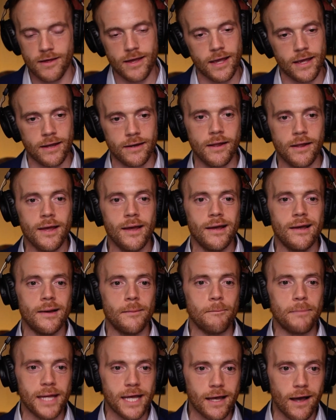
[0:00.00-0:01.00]
And
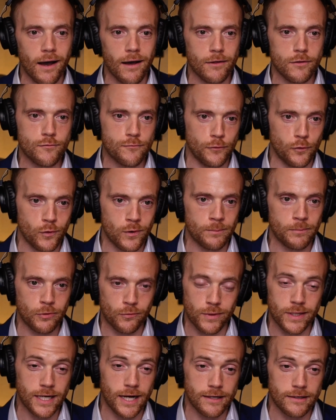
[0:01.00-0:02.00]
because Form
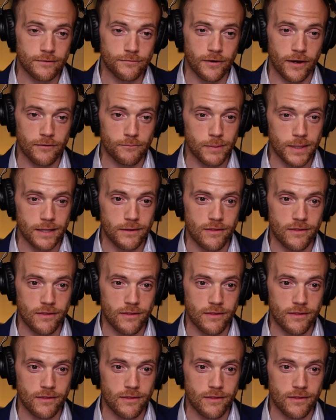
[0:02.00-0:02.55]
395B,